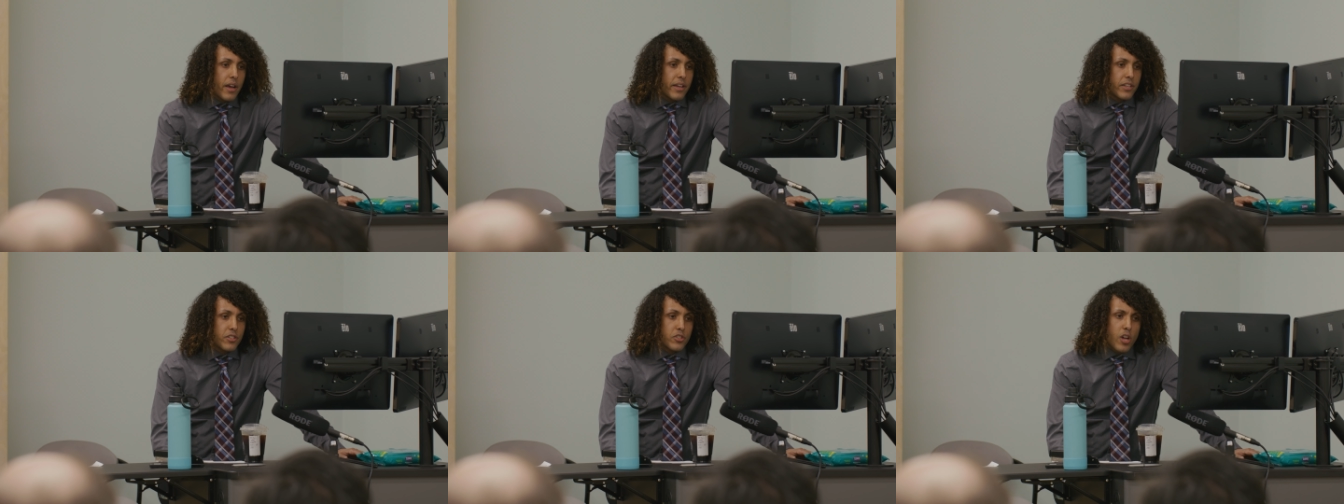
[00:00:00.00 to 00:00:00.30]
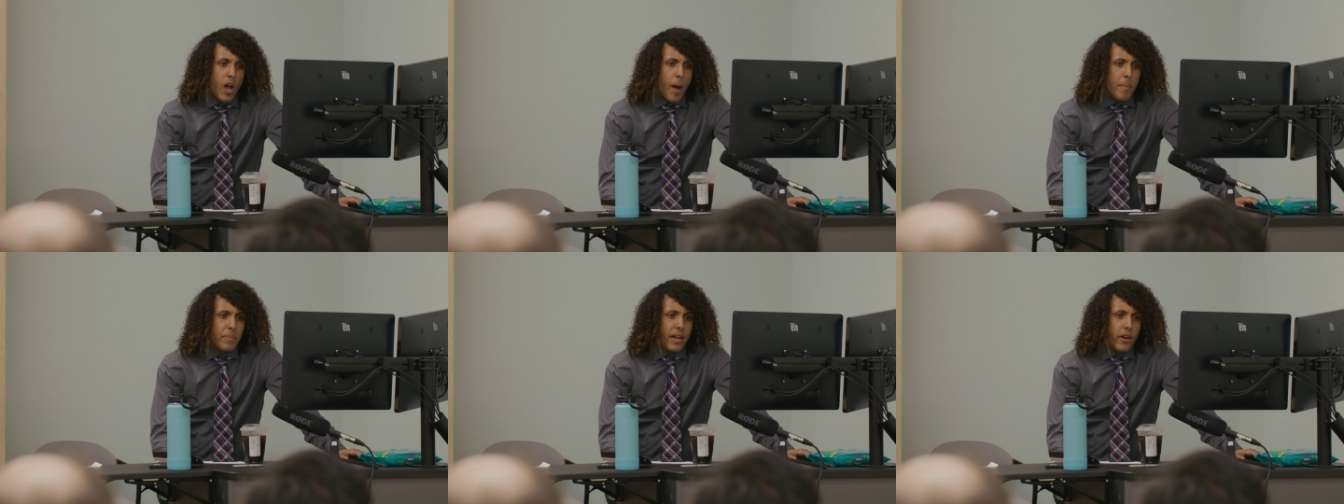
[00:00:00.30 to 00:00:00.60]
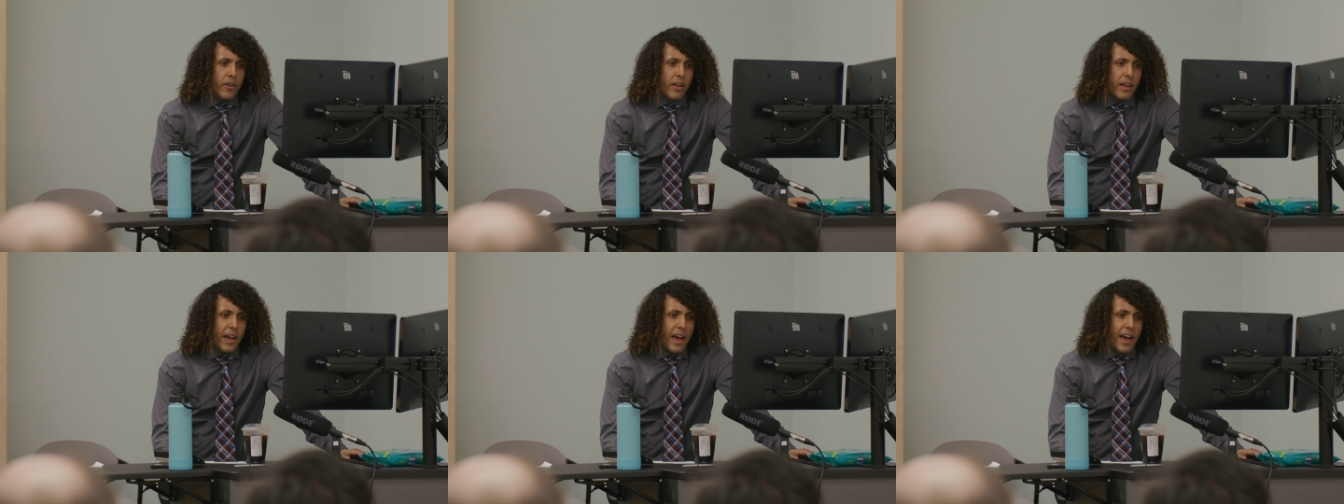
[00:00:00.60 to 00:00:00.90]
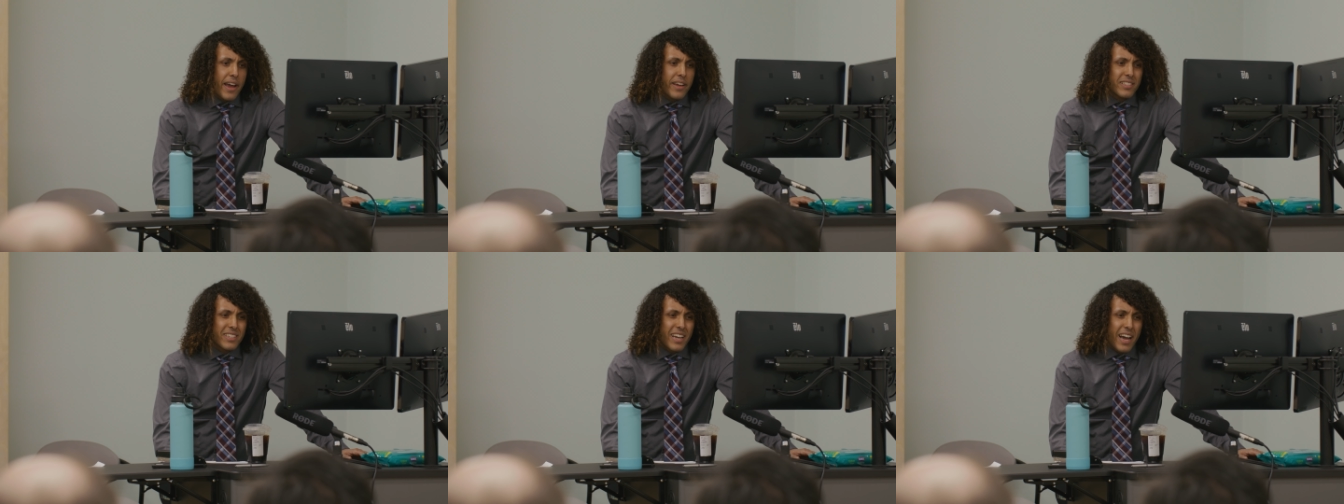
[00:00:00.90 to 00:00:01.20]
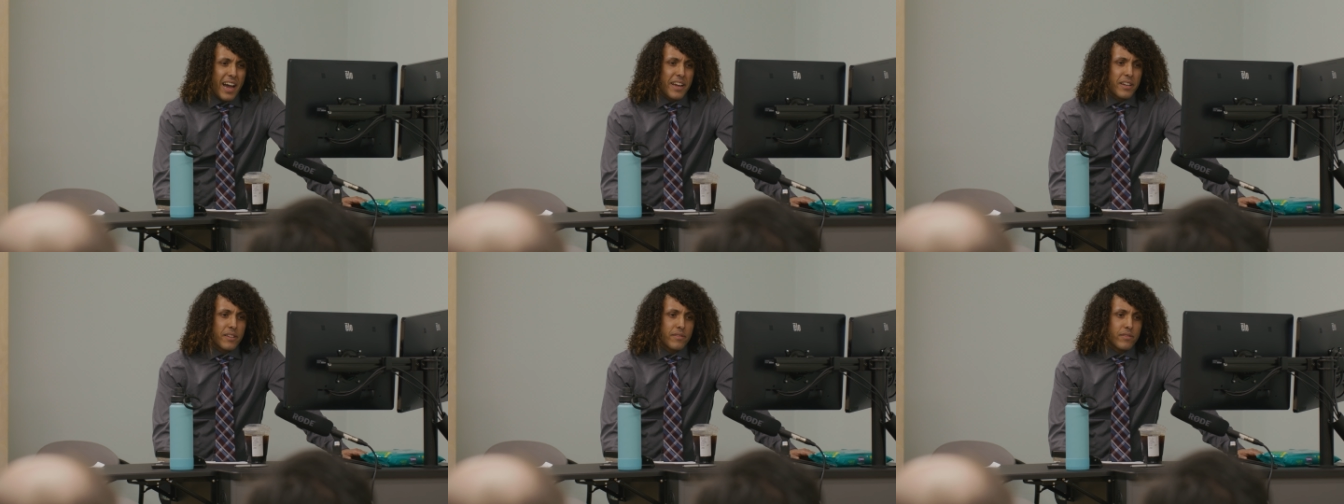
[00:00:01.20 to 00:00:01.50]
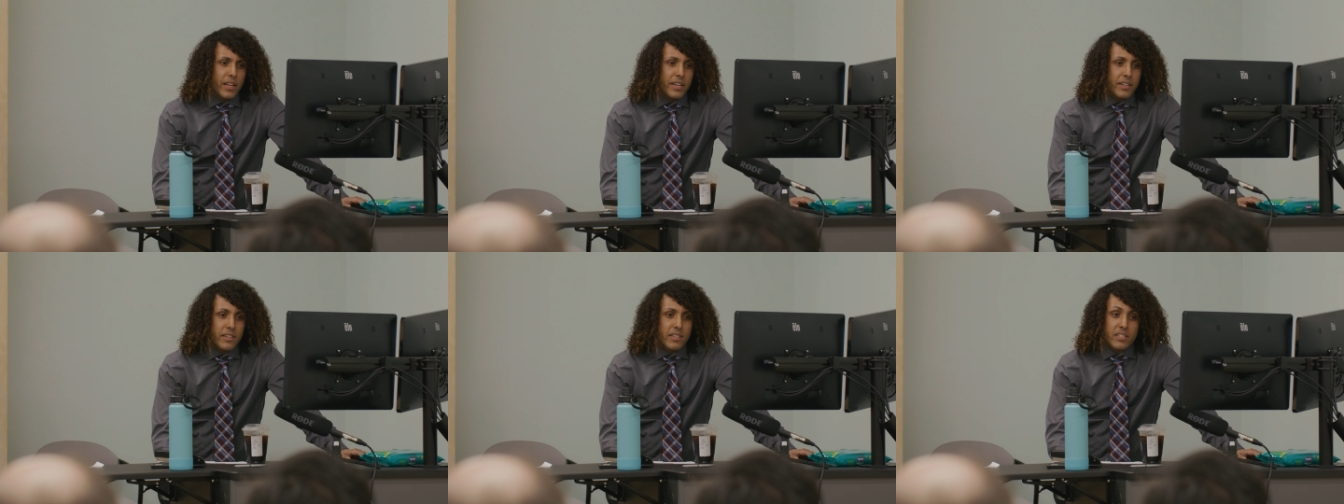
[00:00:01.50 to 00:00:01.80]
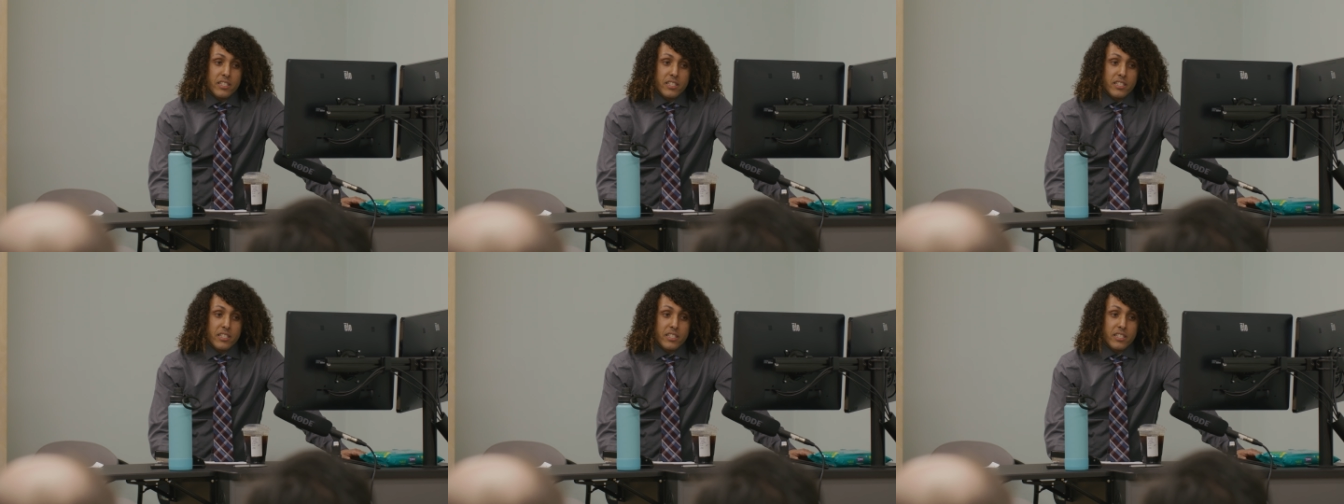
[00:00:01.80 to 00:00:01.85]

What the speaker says: is top-down AI is kind of like